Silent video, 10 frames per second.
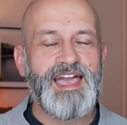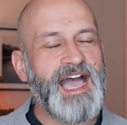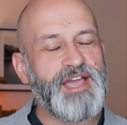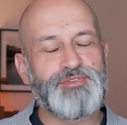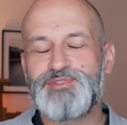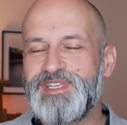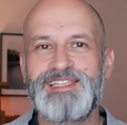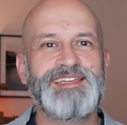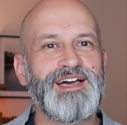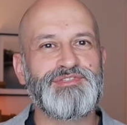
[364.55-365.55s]
I
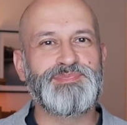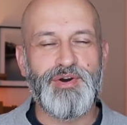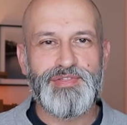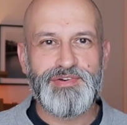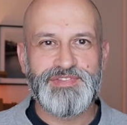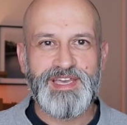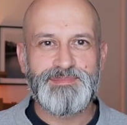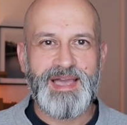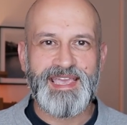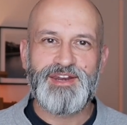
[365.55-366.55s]
really love both of
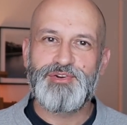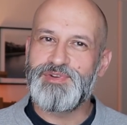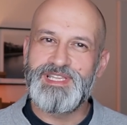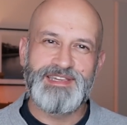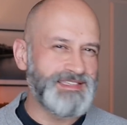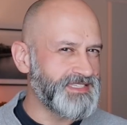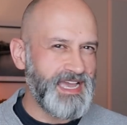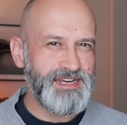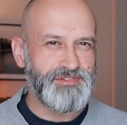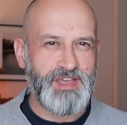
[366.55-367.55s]
them. I cannot really
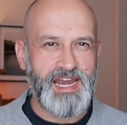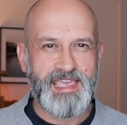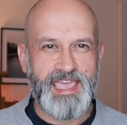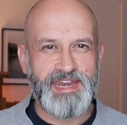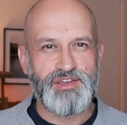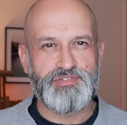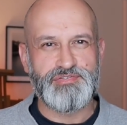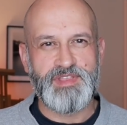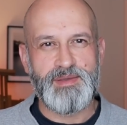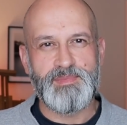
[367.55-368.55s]
decide if I like any
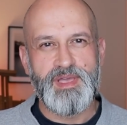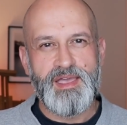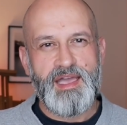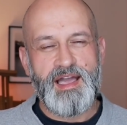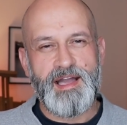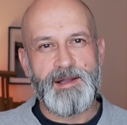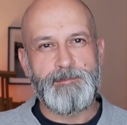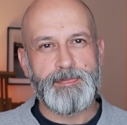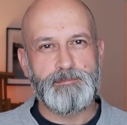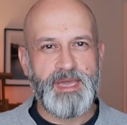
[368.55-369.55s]
of them
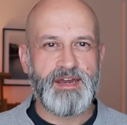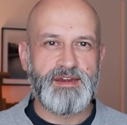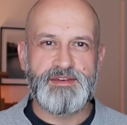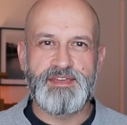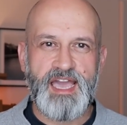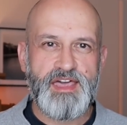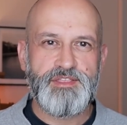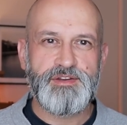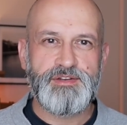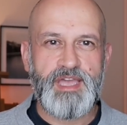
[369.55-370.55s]
better than the
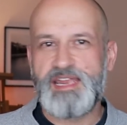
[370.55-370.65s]
other.